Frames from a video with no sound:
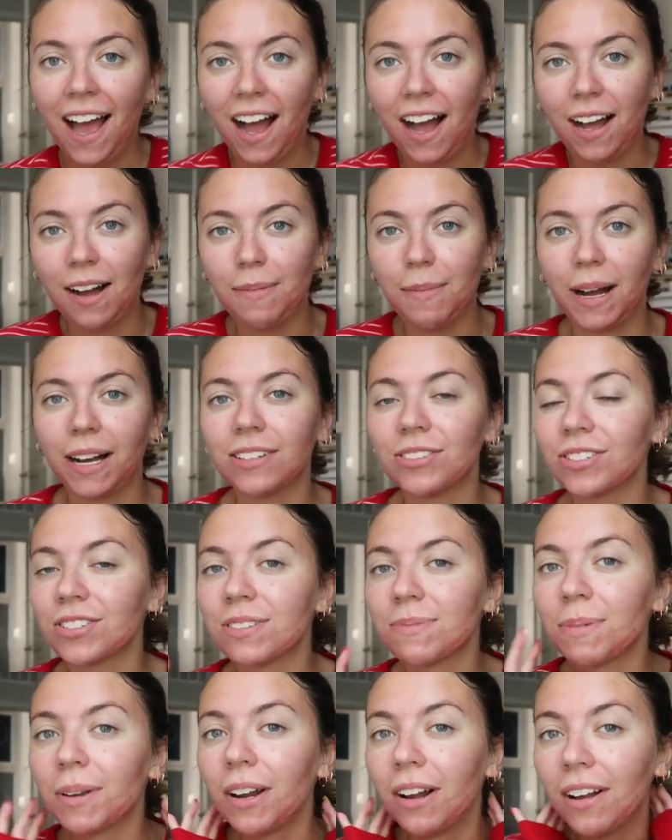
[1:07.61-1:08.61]
Um, I
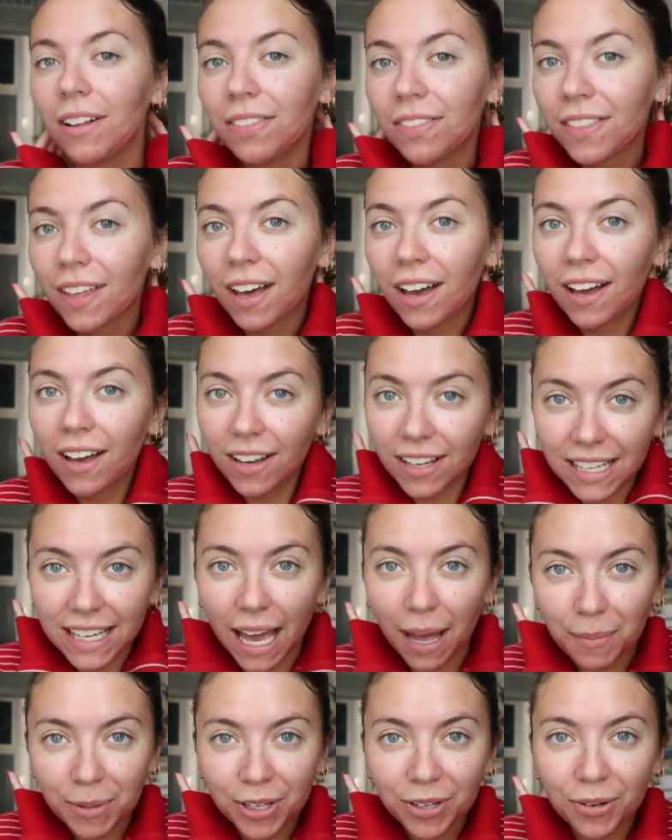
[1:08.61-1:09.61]
just put on the
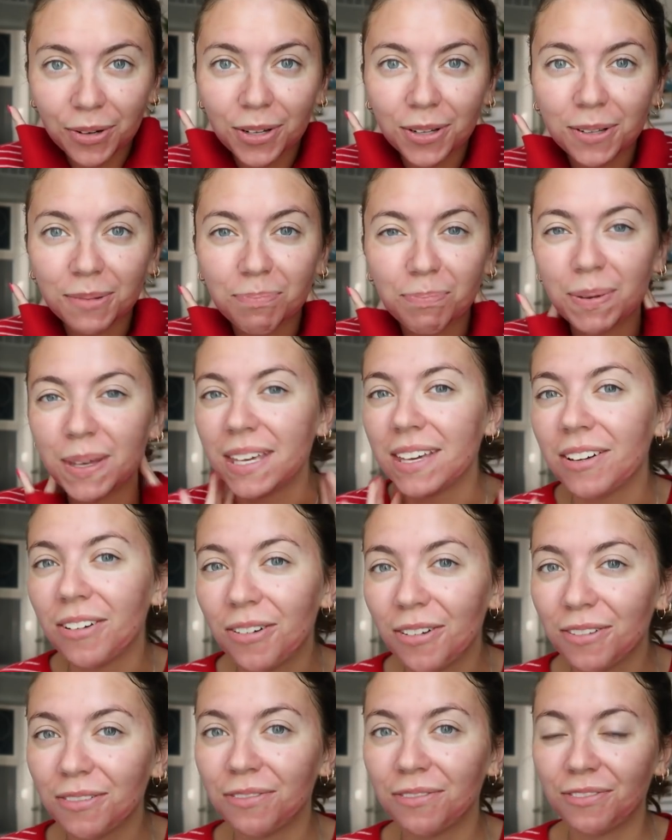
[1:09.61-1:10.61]
chemical
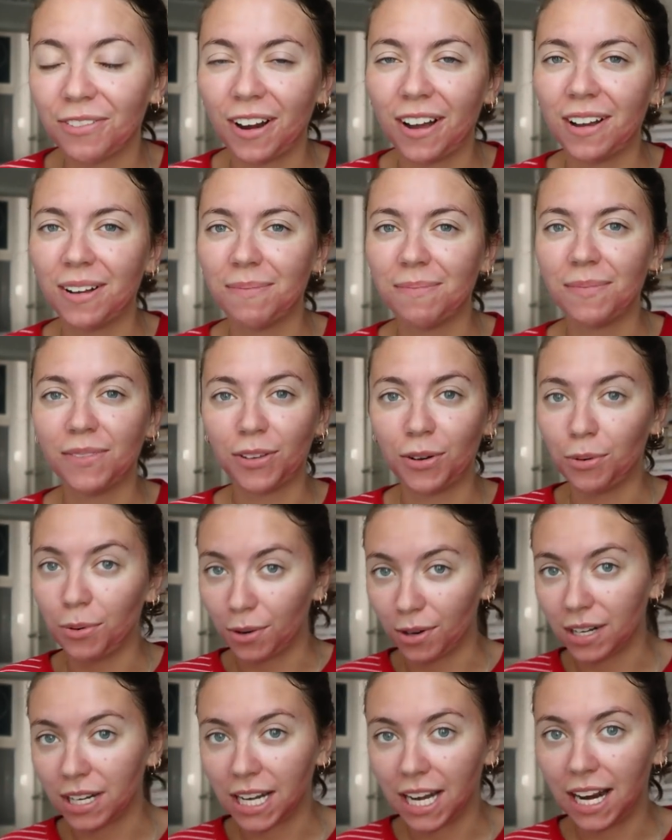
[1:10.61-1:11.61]
peel from The
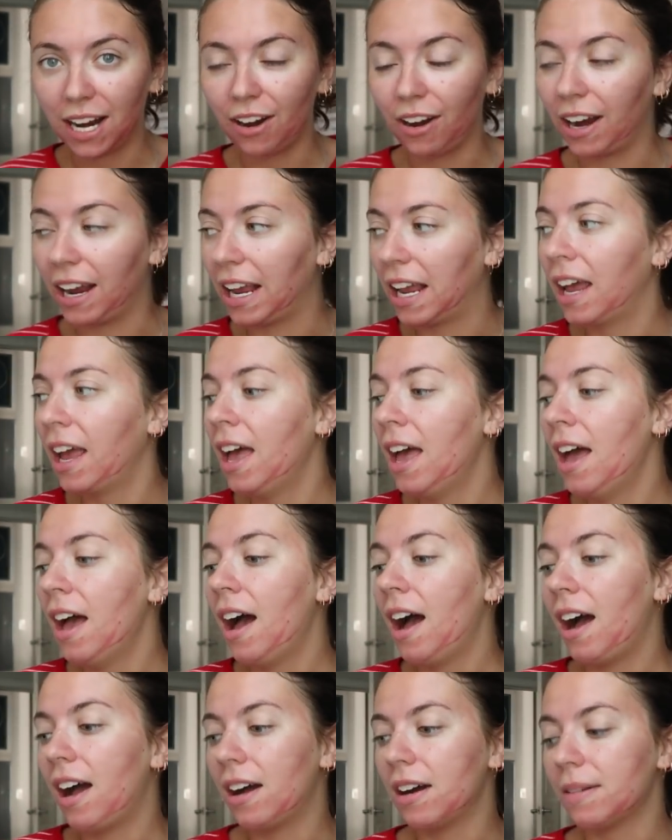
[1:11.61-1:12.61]
Ordinary
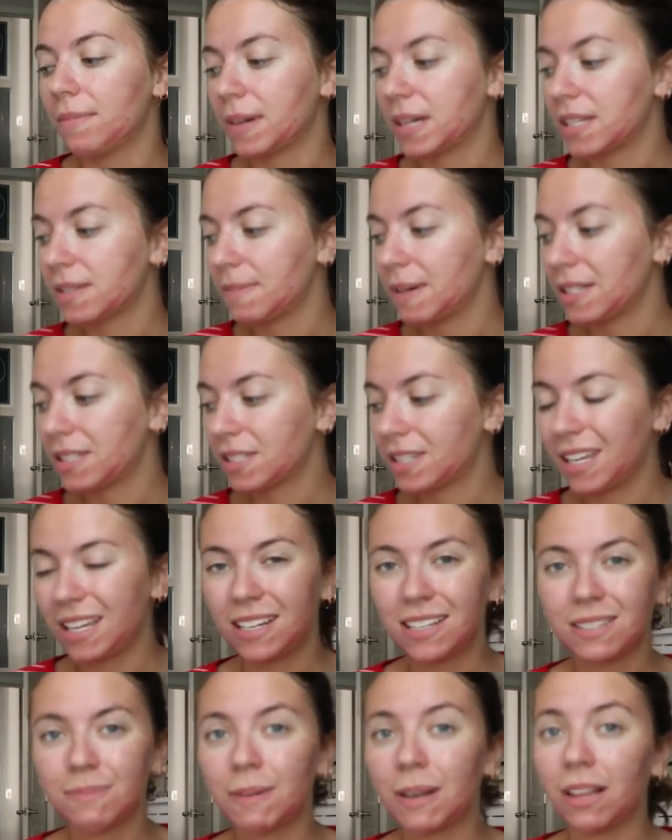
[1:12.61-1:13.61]
because um, my
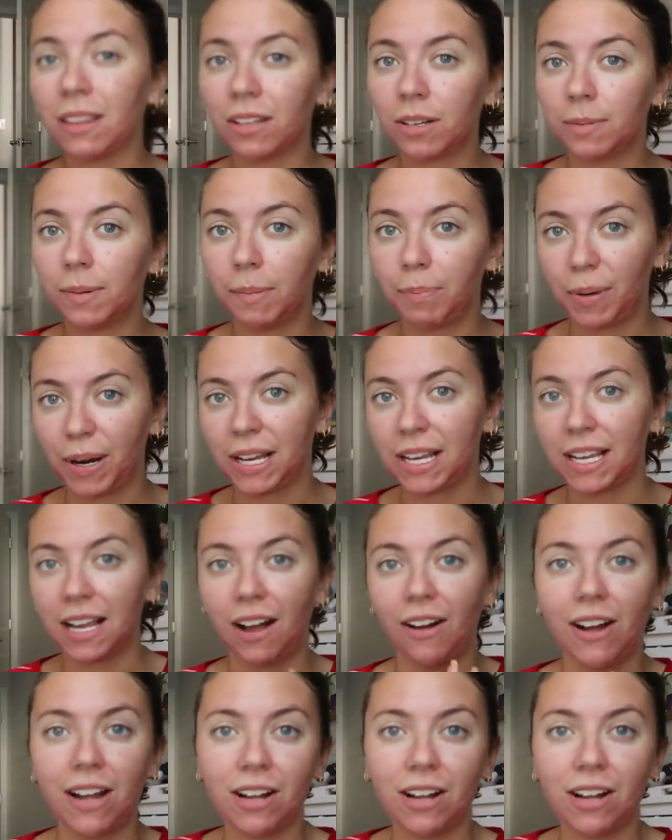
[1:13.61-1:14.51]
skin has been a little bit breaking out.